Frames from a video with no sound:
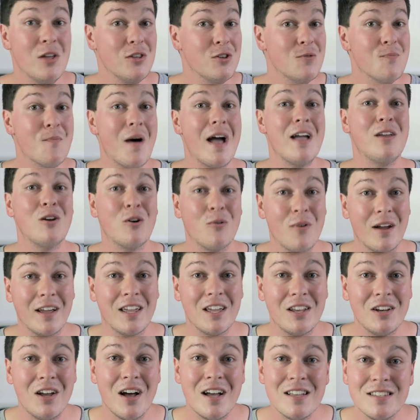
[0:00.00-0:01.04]
You may not
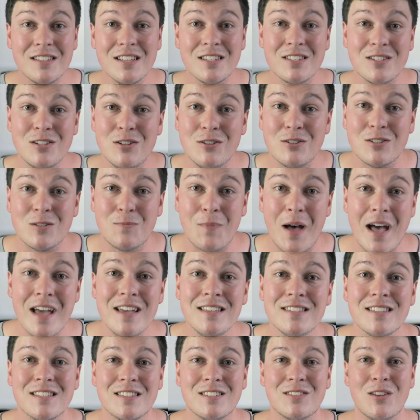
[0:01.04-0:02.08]
recognize this new
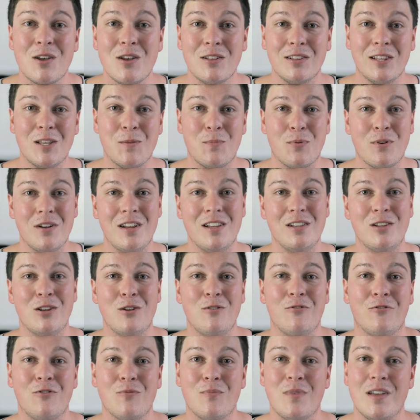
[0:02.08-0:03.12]
space, it's certainly pretty
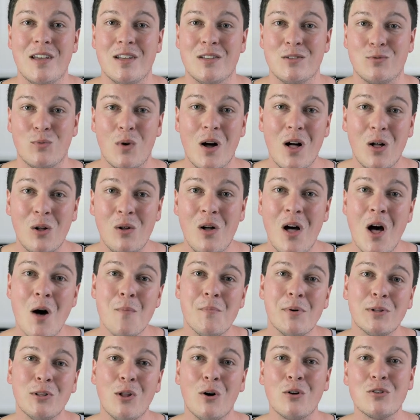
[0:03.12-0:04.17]
new for me as well,
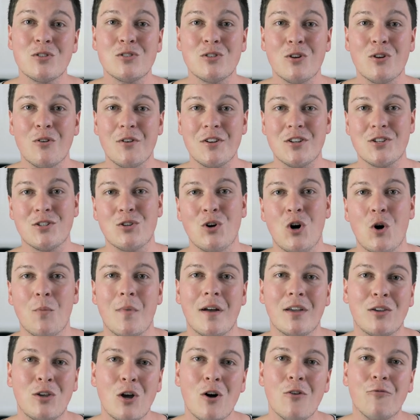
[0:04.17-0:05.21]
but long story short,
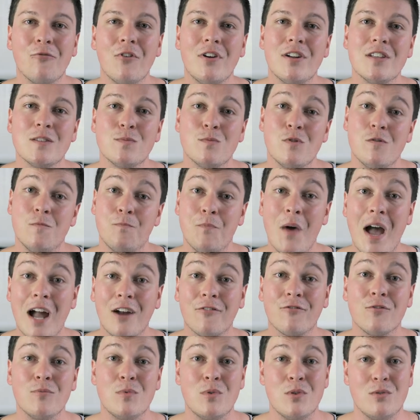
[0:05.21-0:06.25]
my girlfriend has moved
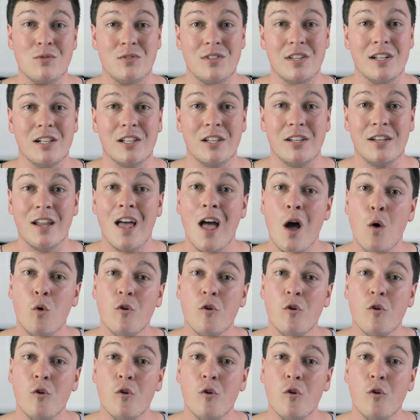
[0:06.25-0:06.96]
back from New Zealand,